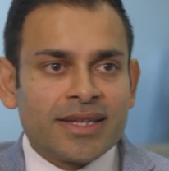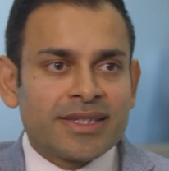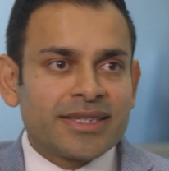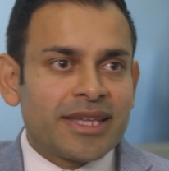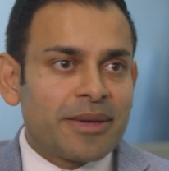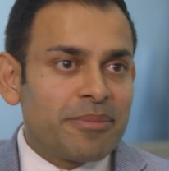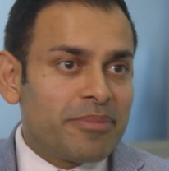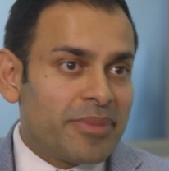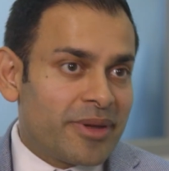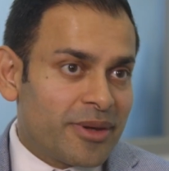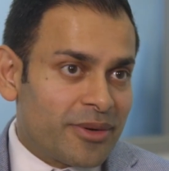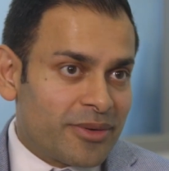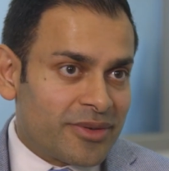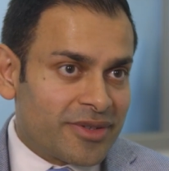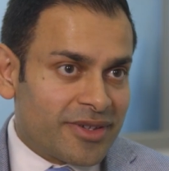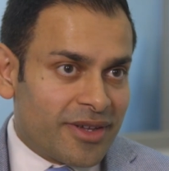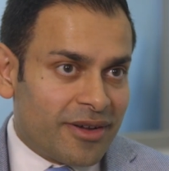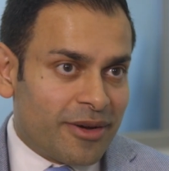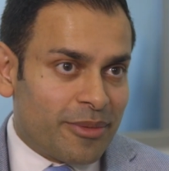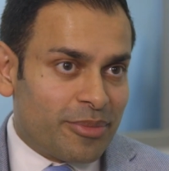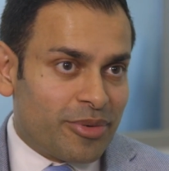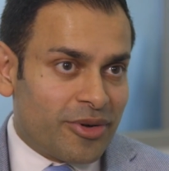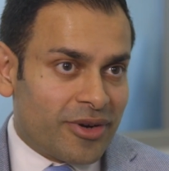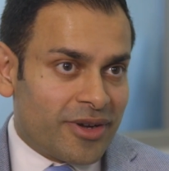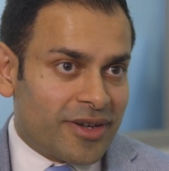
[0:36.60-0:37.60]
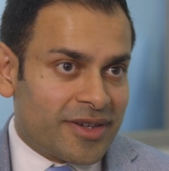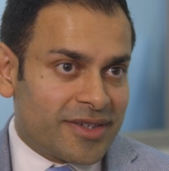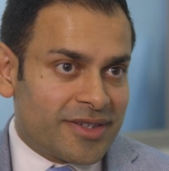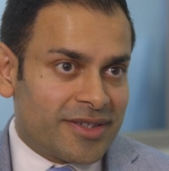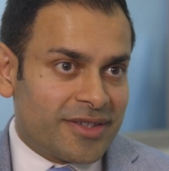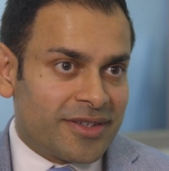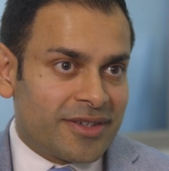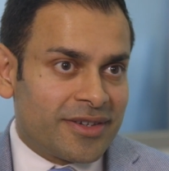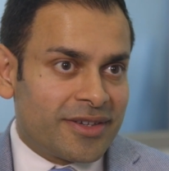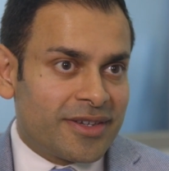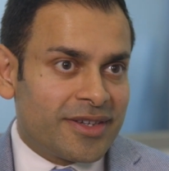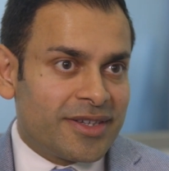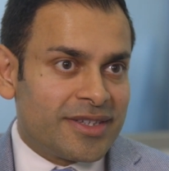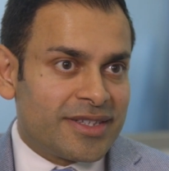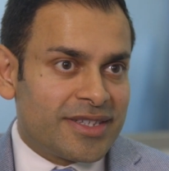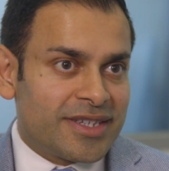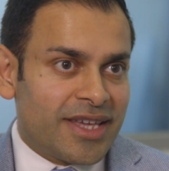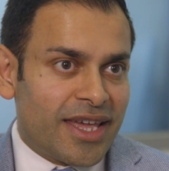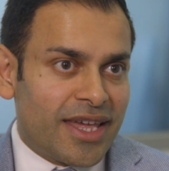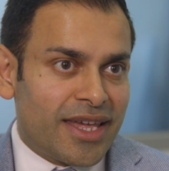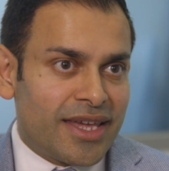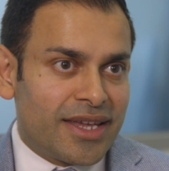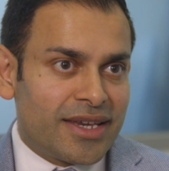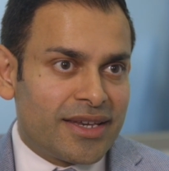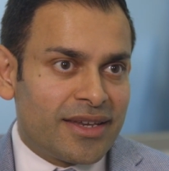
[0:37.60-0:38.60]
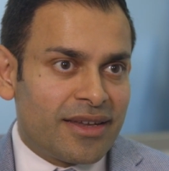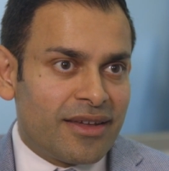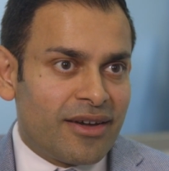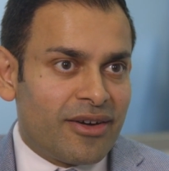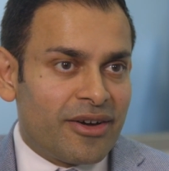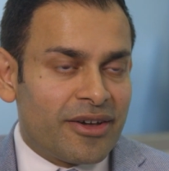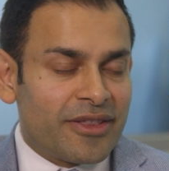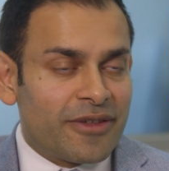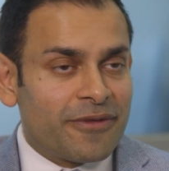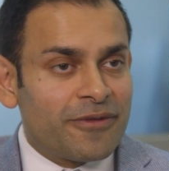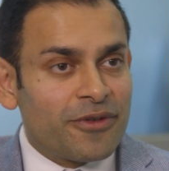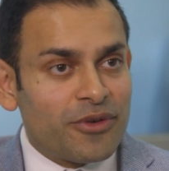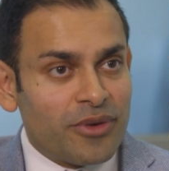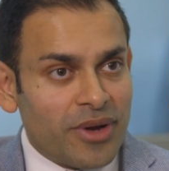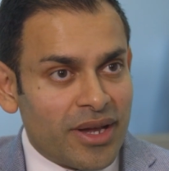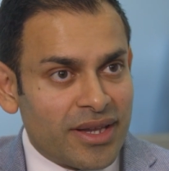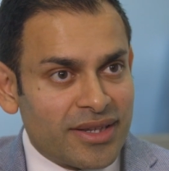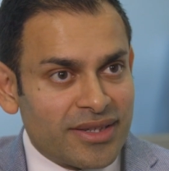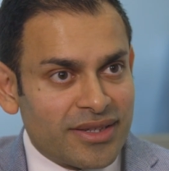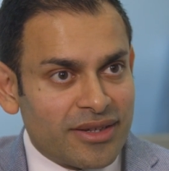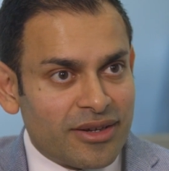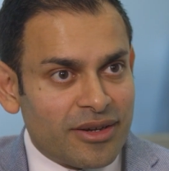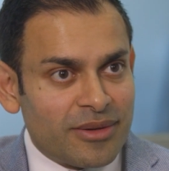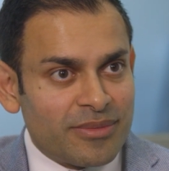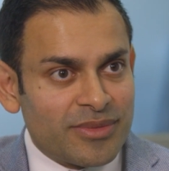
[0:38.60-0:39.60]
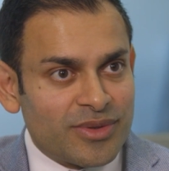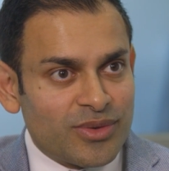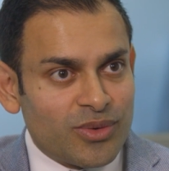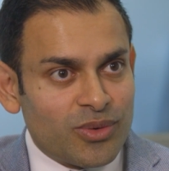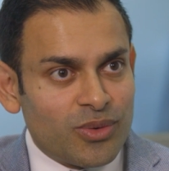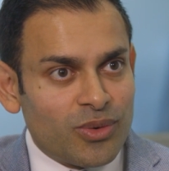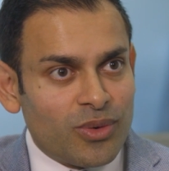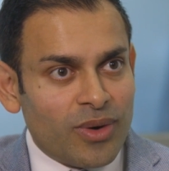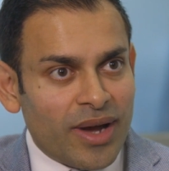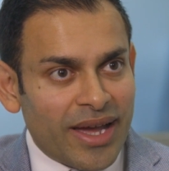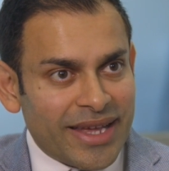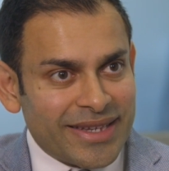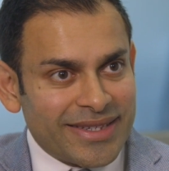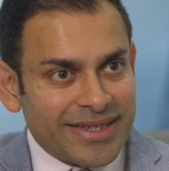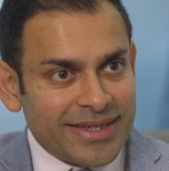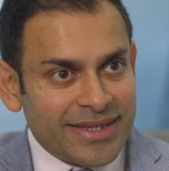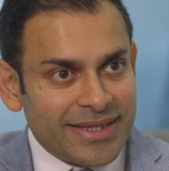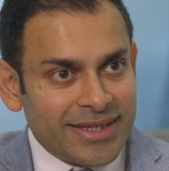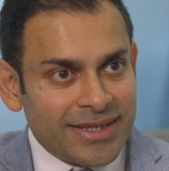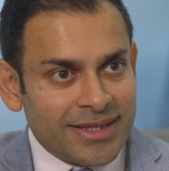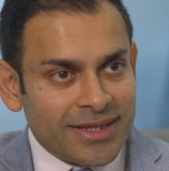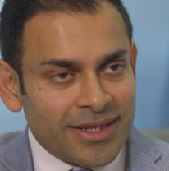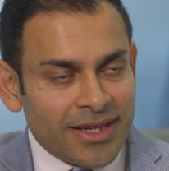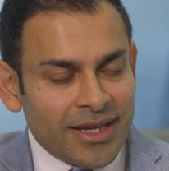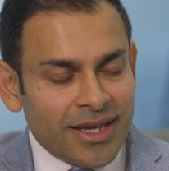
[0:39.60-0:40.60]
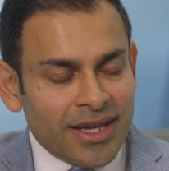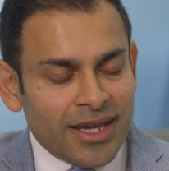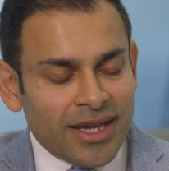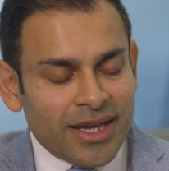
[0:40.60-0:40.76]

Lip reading: Skin peels are products that contain either fruit enzymes or acids.